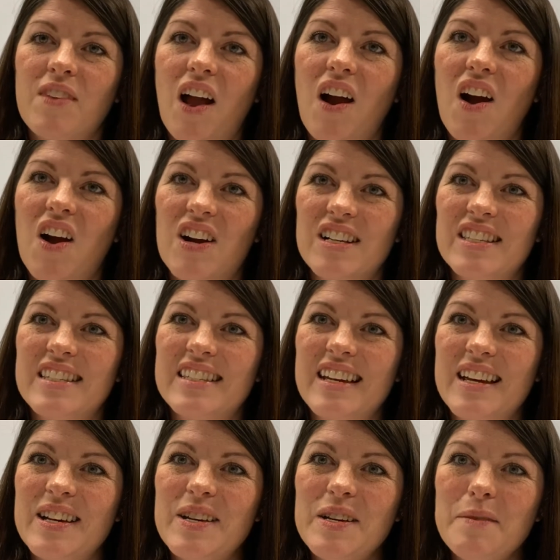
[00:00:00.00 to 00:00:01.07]

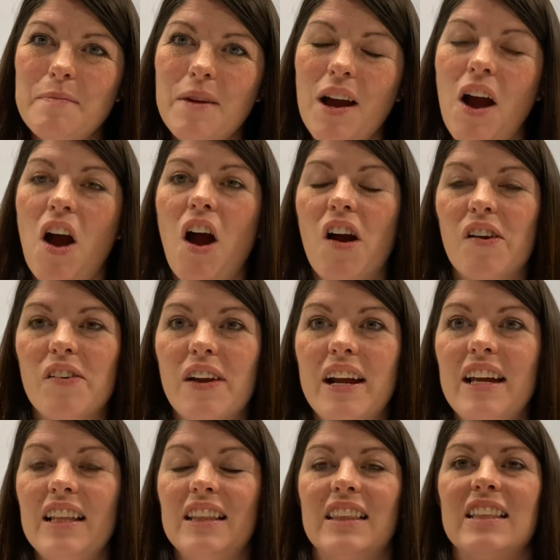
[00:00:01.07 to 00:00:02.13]
Awesome. All
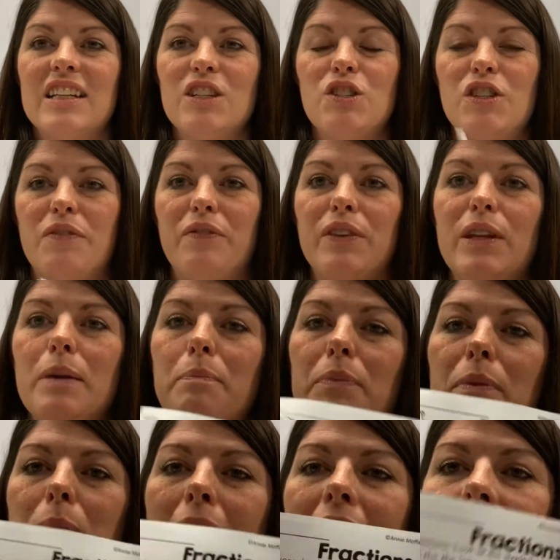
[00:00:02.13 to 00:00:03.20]
right, you should flip
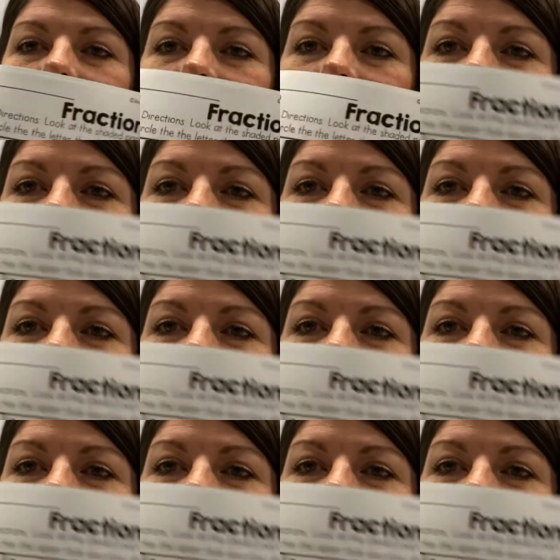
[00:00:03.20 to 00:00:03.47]
the packet